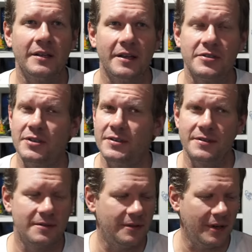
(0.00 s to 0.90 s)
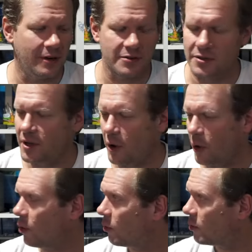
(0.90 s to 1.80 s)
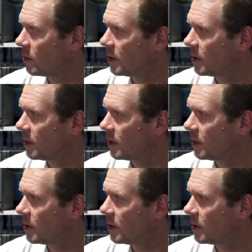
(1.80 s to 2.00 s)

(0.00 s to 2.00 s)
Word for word: It's just there's no